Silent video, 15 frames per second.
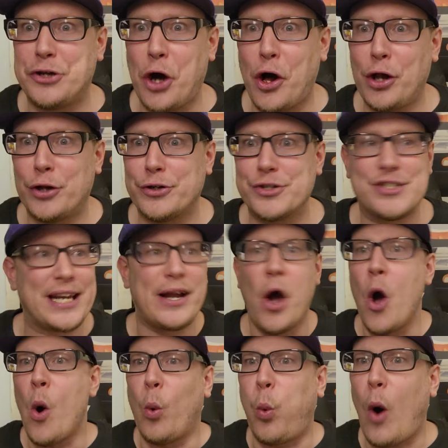Like,
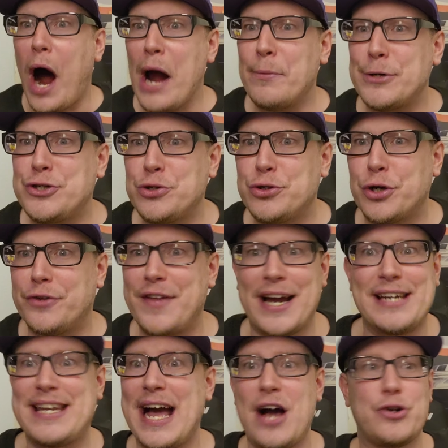why would you turn
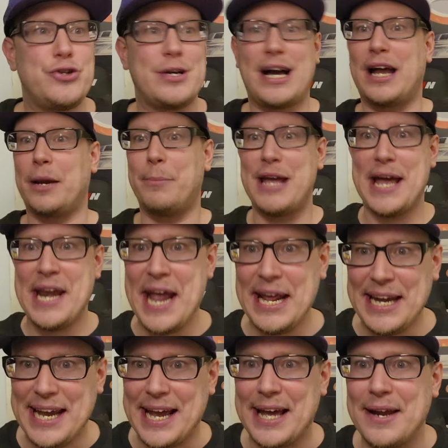that down? You got to be an
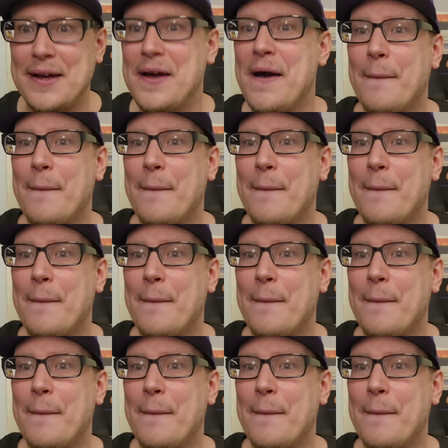idiot.